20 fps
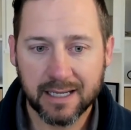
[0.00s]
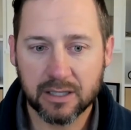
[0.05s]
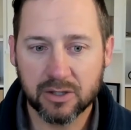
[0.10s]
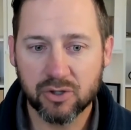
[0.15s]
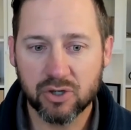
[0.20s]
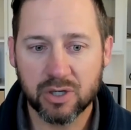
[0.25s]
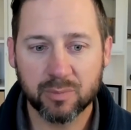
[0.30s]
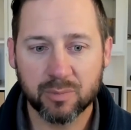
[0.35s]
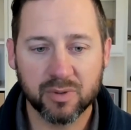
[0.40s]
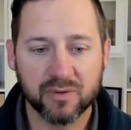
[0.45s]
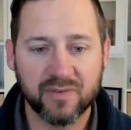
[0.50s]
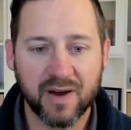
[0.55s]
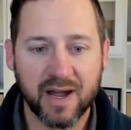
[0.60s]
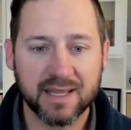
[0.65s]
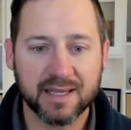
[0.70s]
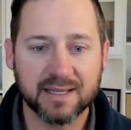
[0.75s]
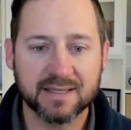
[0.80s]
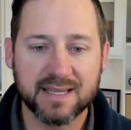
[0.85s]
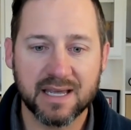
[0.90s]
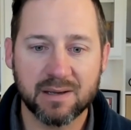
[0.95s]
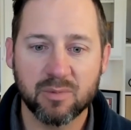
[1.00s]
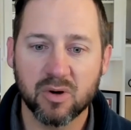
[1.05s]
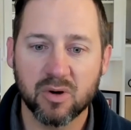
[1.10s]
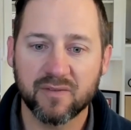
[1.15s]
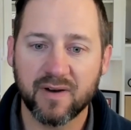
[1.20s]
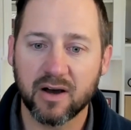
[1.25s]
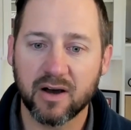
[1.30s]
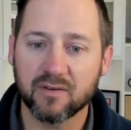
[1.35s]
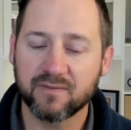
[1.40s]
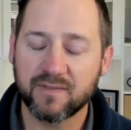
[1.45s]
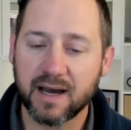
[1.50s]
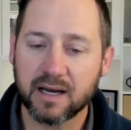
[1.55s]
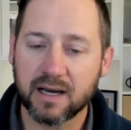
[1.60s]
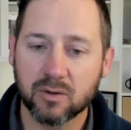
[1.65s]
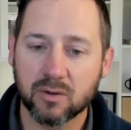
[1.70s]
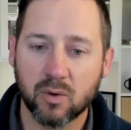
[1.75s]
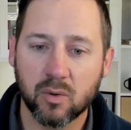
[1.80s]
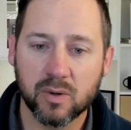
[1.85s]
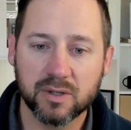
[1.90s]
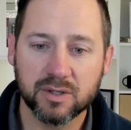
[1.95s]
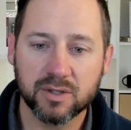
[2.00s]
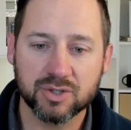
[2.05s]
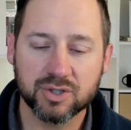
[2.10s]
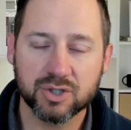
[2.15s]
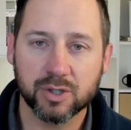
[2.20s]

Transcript: including providing a demo of how Filecoin